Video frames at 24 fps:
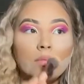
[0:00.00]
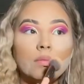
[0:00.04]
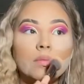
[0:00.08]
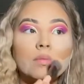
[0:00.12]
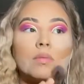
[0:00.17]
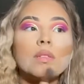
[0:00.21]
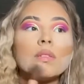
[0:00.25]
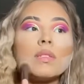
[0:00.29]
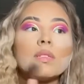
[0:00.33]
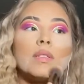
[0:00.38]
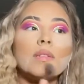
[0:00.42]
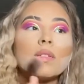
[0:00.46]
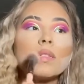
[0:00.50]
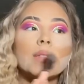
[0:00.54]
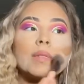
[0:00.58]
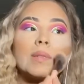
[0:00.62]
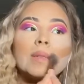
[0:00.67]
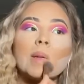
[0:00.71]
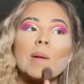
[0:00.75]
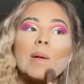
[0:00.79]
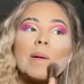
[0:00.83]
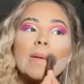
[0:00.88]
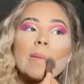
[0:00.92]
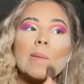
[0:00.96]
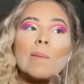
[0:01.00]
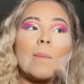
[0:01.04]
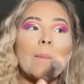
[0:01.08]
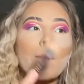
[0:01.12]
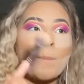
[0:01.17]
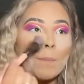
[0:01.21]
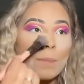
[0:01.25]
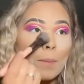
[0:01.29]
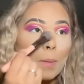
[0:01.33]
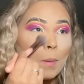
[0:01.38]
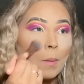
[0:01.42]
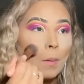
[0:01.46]
So I take this off
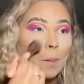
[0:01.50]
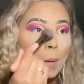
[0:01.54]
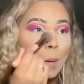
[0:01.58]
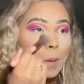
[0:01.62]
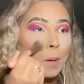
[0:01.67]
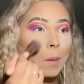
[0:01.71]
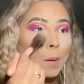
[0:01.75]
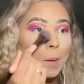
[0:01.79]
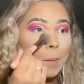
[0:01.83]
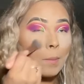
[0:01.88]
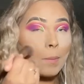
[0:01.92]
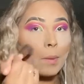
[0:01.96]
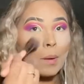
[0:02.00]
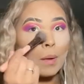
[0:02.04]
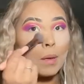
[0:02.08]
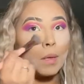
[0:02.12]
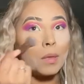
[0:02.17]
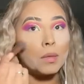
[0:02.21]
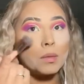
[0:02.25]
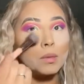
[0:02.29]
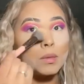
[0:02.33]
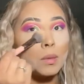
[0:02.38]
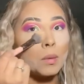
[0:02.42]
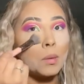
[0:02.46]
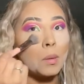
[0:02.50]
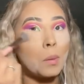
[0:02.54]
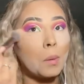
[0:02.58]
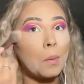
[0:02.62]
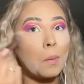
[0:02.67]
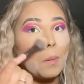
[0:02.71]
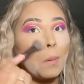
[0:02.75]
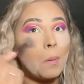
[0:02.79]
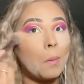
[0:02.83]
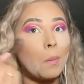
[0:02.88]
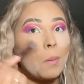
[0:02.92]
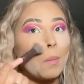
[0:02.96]
under my eyes
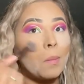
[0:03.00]
too.